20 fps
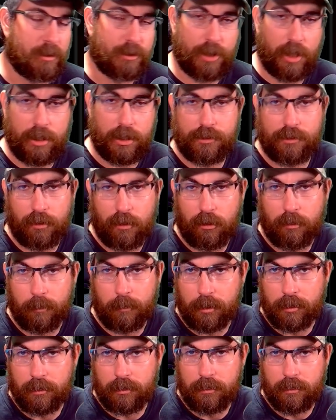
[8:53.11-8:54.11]
Chest
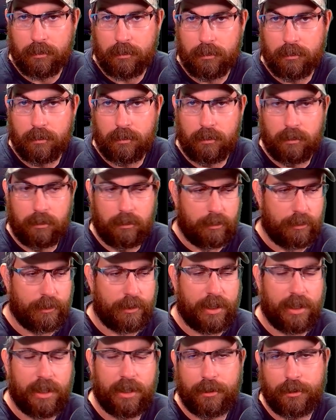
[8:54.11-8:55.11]
armor,
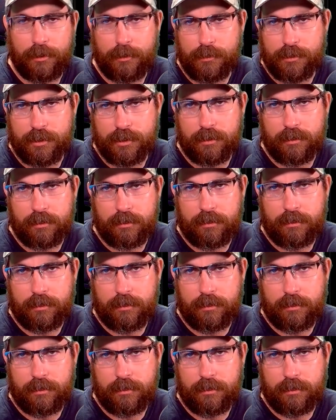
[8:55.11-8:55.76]
you can't use it.